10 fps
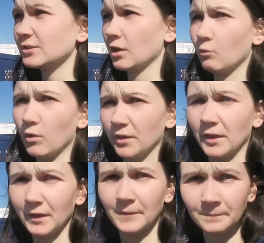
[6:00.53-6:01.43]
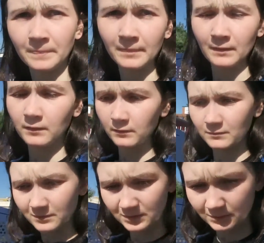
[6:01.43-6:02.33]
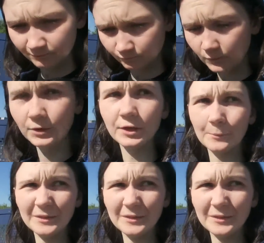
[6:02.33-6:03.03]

so I wanna, you know what